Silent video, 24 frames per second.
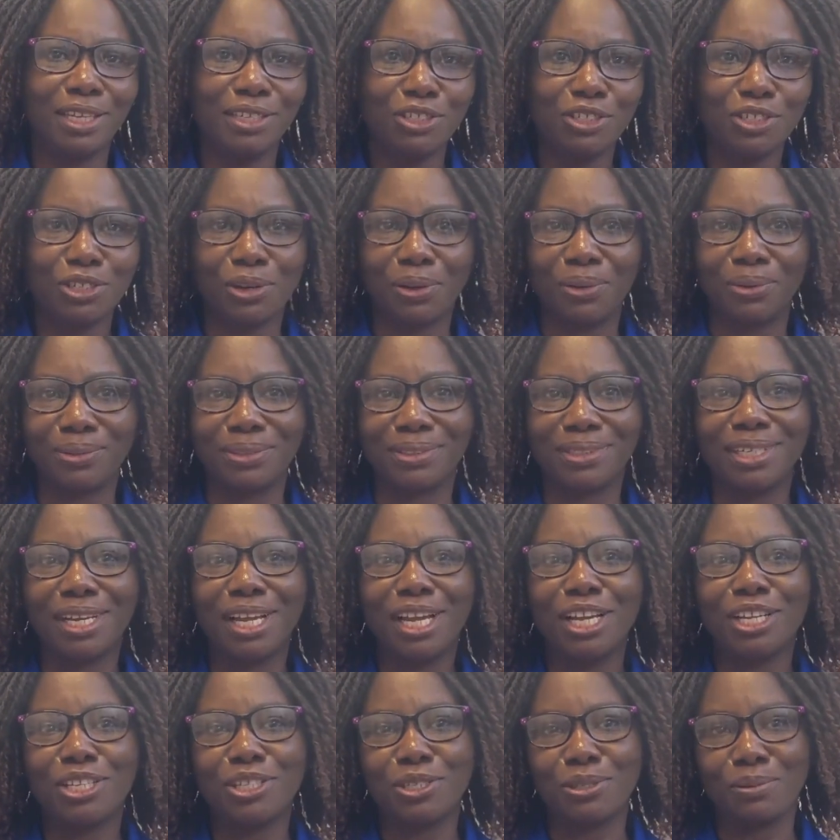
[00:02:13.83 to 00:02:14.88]
shown
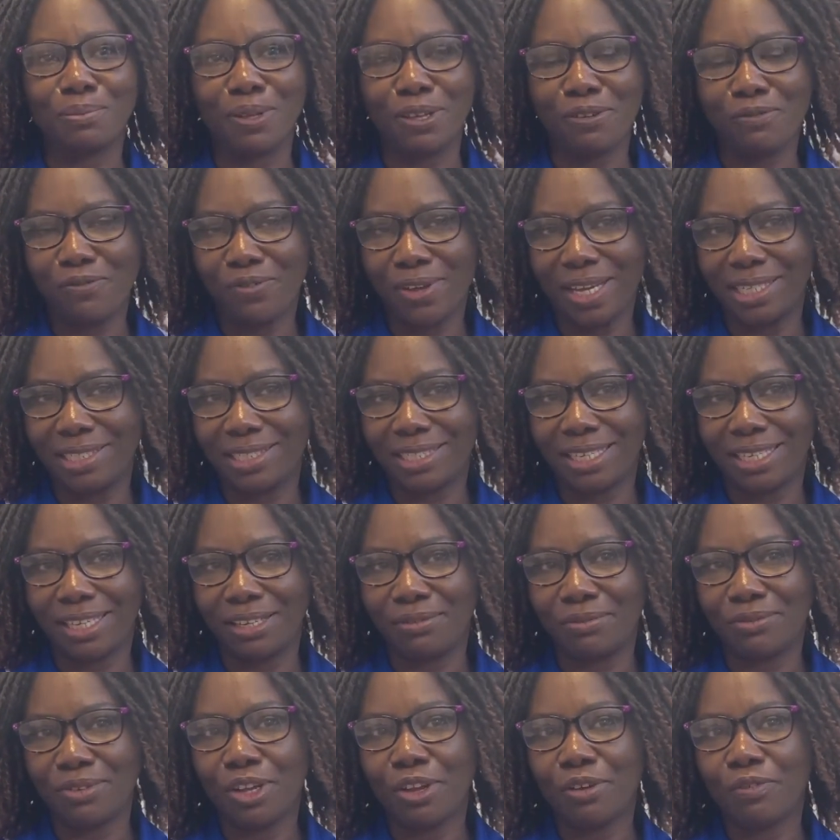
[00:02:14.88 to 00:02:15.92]
to be effective
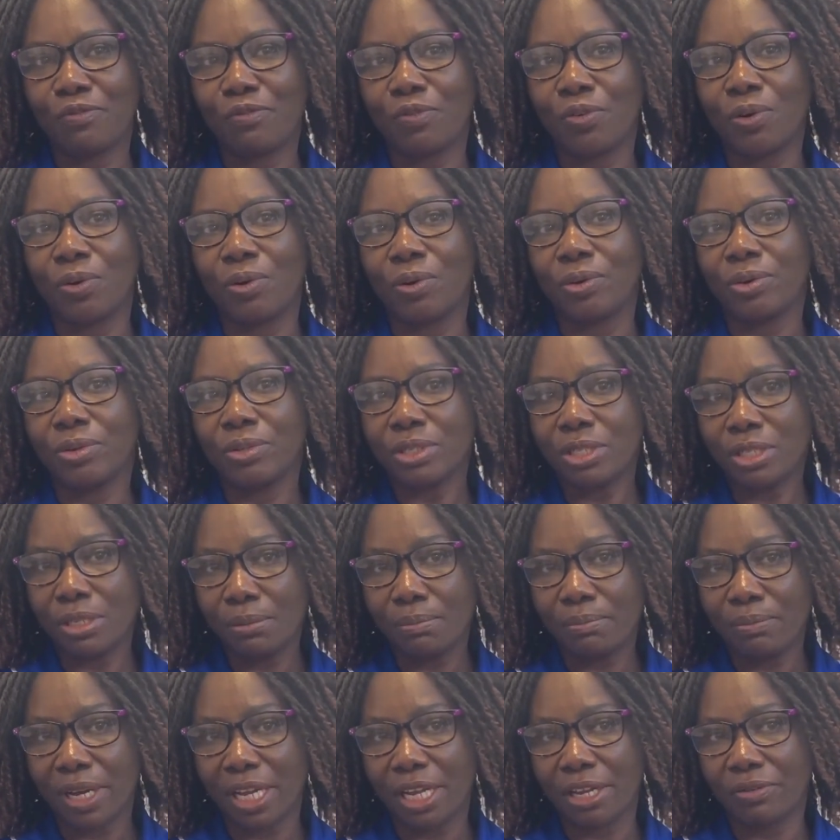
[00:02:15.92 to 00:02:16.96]
for some
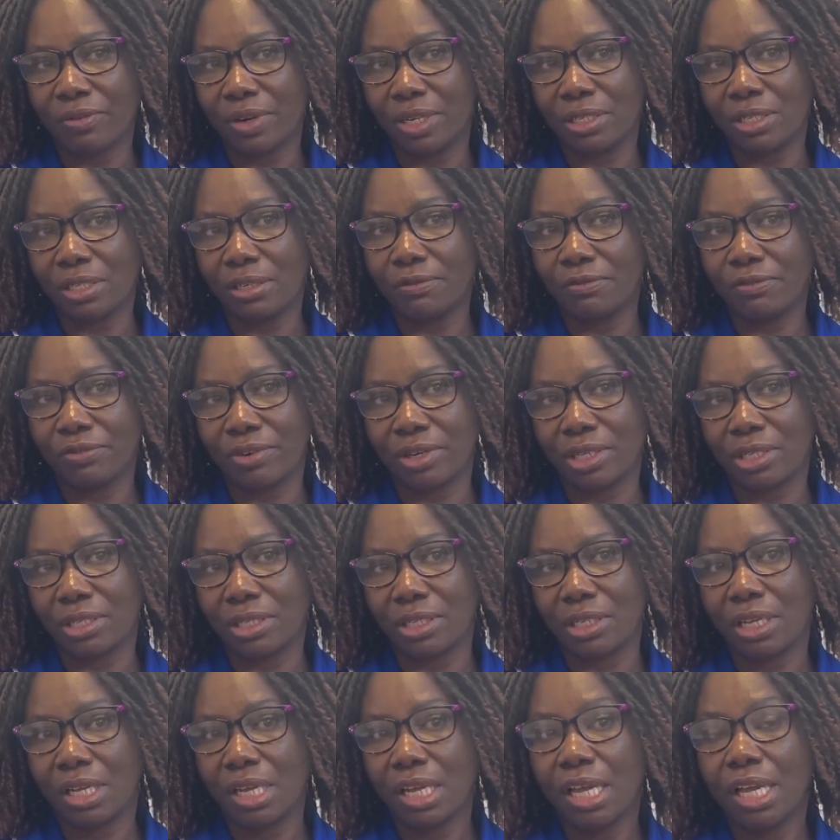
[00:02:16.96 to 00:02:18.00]
migraine sufferers.
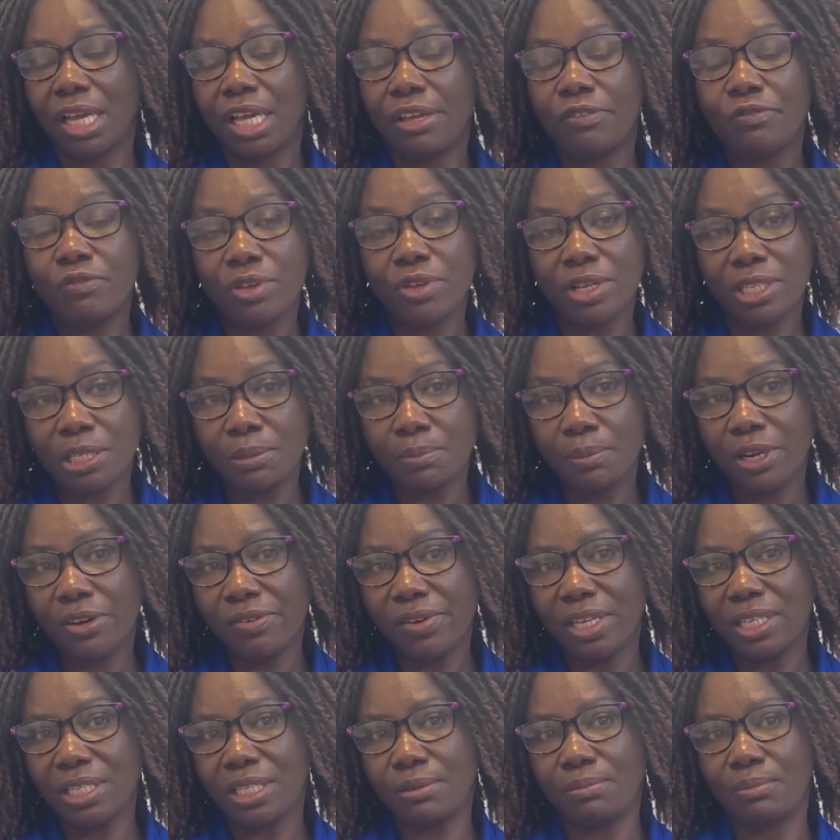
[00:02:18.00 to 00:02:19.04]
If you
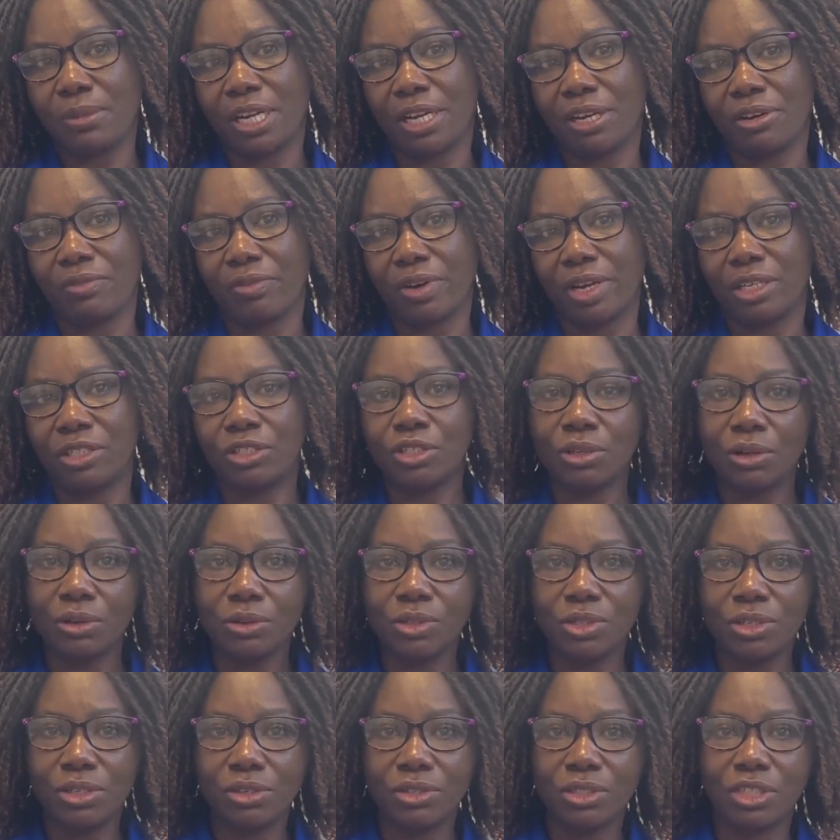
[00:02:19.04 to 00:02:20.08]
experience migraine, talk to
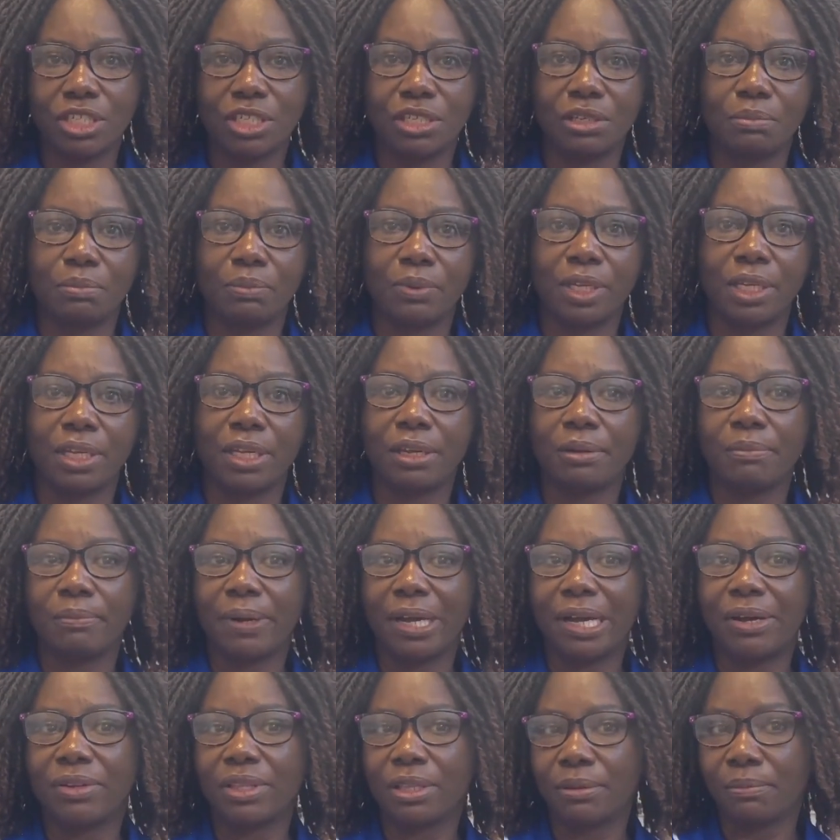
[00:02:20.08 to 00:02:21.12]
your GP
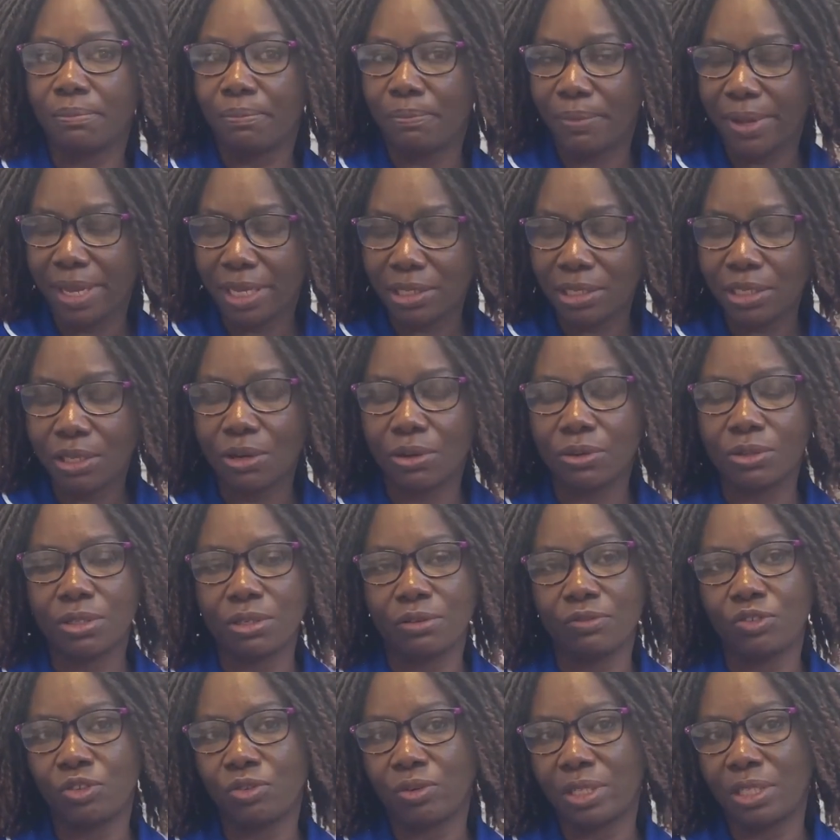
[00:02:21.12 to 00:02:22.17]
about the best course of
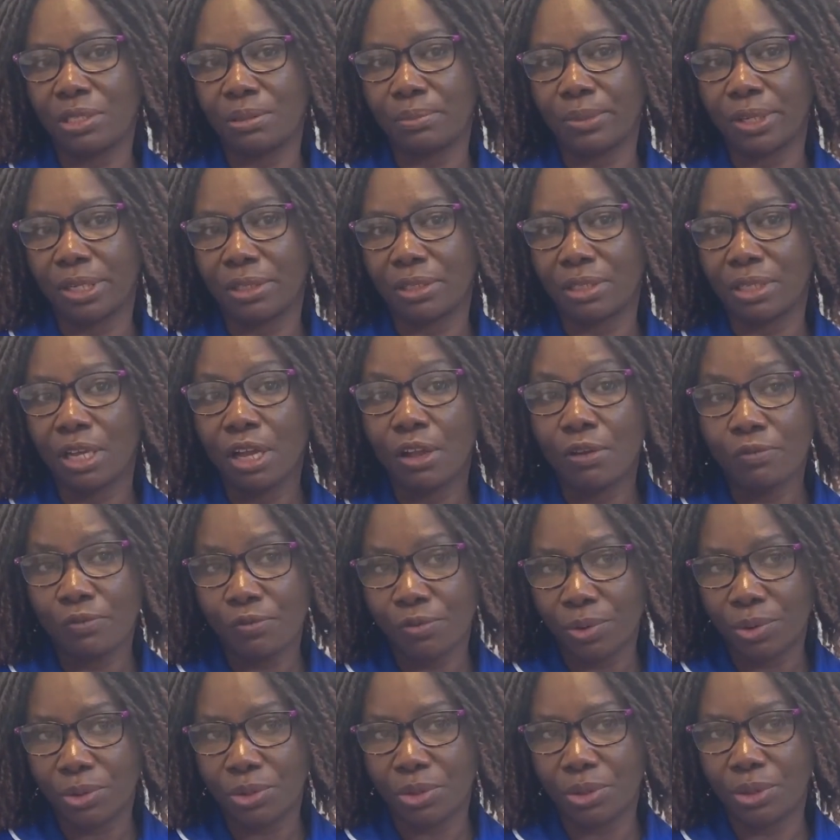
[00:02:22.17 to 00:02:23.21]
treatment for
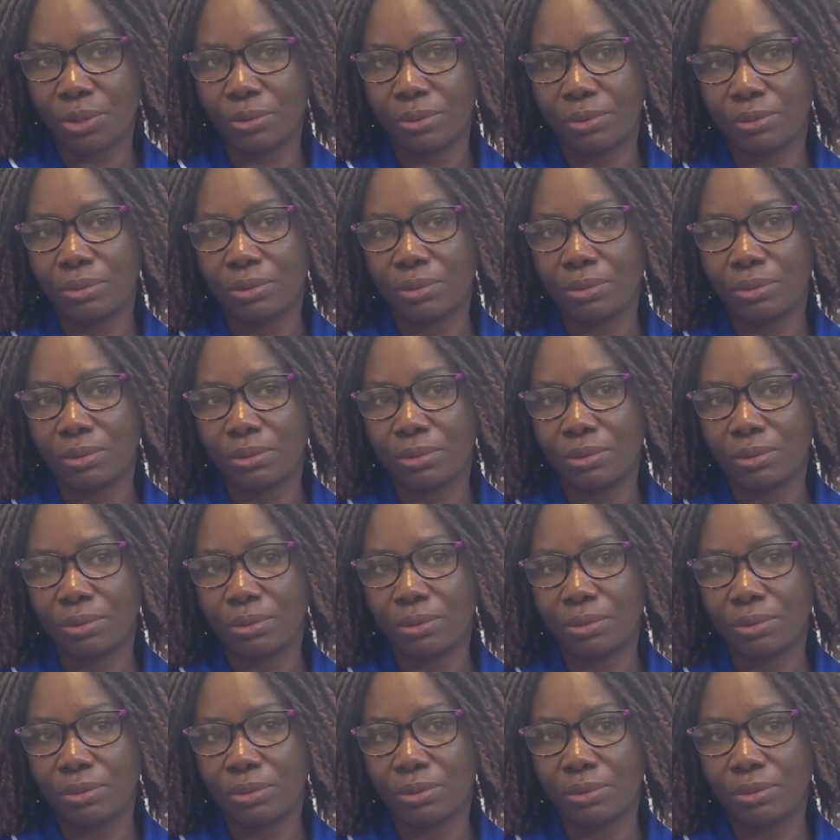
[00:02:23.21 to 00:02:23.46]
you.